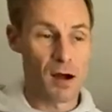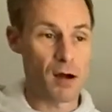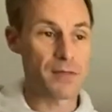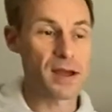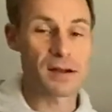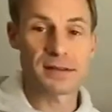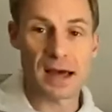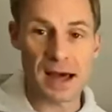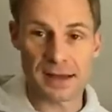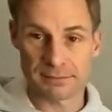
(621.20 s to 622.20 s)
Are they on
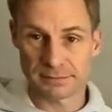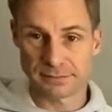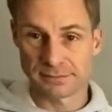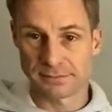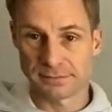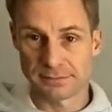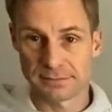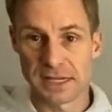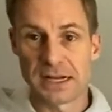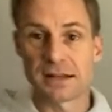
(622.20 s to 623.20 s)
time?
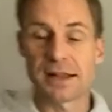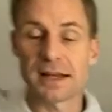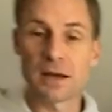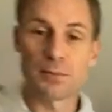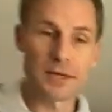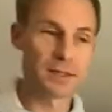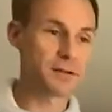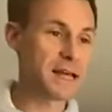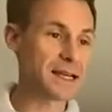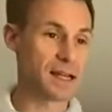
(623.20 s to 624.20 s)
Do they complete
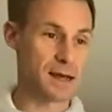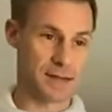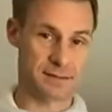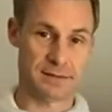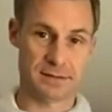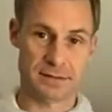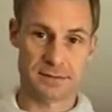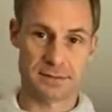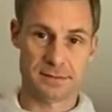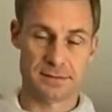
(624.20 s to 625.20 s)
their deadlines?
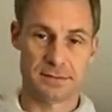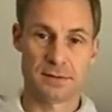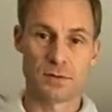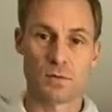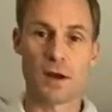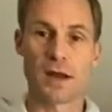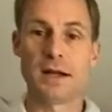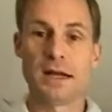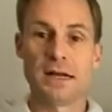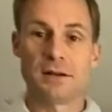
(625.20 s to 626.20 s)

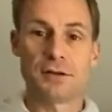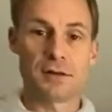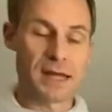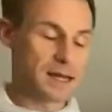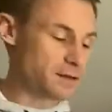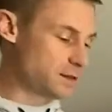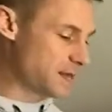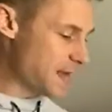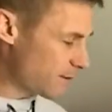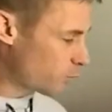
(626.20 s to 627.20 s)
Right? Do
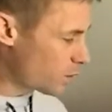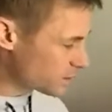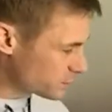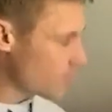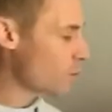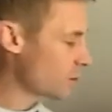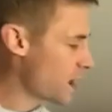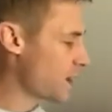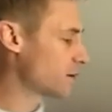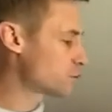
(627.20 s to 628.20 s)
they have wisdom or
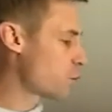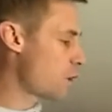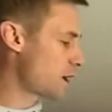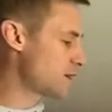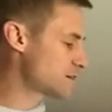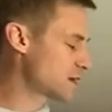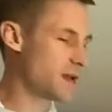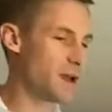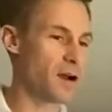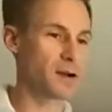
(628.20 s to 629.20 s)
knowledge? What is the
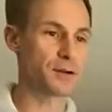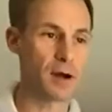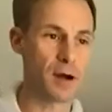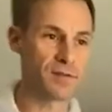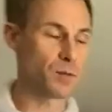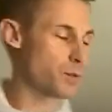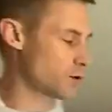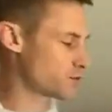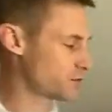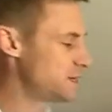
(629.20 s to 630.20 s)
character of the
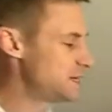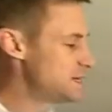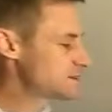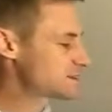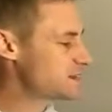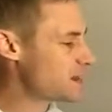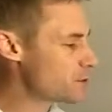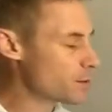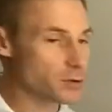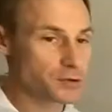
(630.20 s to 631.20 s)
person? Step
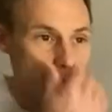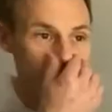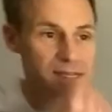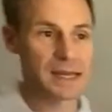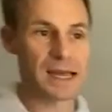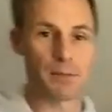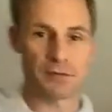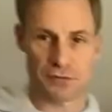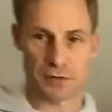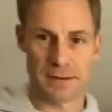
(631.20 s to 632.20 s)
number 2 is
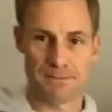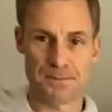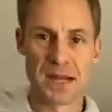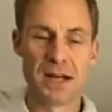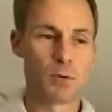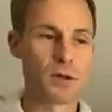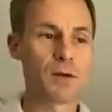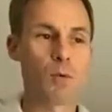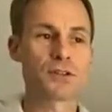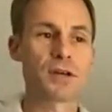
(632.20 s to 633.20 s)
chemistry.
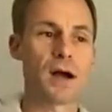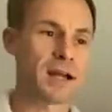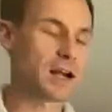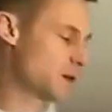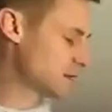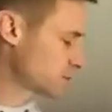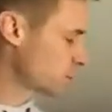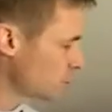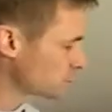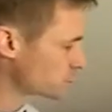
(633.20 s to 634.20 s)
Really, we're talking about the
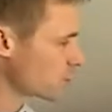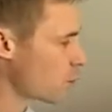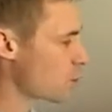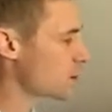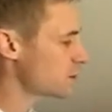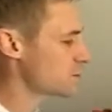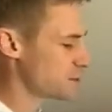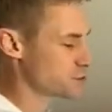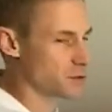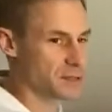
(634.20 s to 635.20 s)
culture.
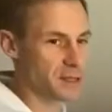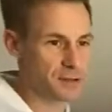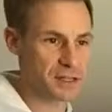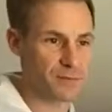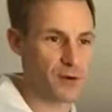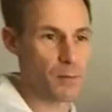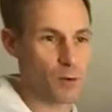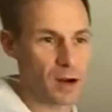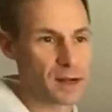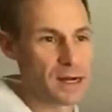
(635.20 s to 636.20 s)
Organizational leadership
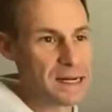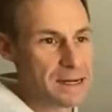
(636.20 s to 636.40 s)
framework.